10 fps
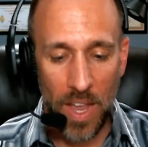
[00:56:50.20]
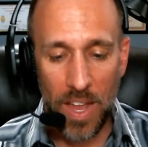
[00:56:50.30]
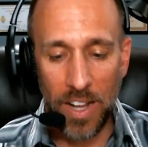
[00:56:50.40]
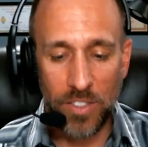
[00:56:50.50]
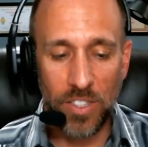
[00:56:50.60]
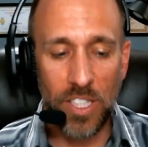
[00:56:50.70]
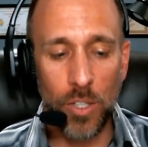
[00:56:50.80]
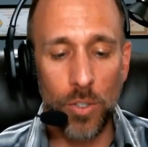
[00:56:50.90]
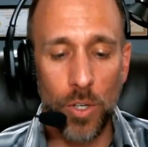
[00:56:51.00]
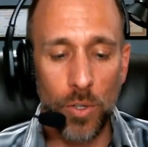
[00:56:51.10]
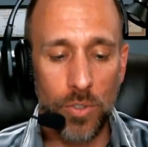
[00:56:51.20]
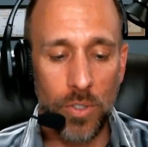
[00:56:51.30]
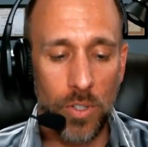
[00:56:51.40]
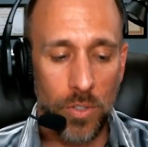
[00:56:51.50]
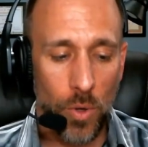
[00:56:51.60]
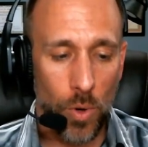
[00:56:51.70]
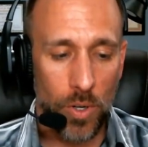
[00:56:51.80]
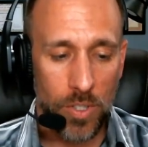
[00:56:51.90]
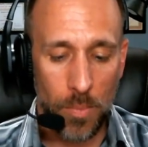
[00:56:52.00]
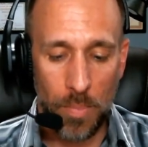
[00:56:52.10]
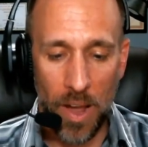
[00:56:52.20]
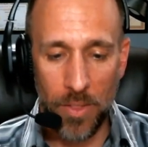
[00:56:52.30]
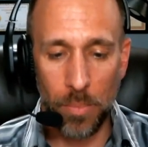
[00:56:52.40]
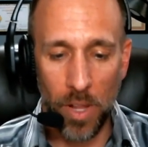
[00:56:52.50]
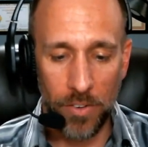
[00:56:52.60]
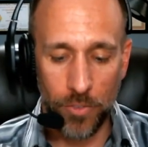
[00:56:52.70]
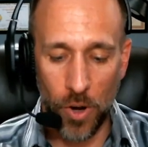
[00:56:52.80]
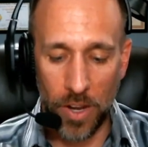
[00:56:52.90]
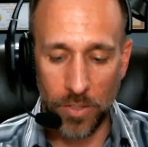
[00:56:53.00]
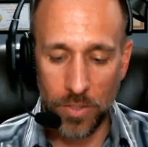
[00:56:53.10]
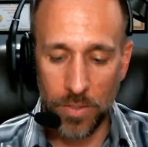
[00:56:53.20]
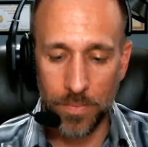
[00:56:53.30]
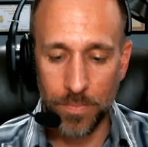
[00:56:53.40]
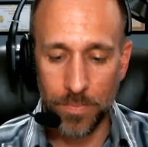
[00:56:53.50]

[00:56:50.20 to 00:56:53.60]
and I seal those doors by the blood of Christ.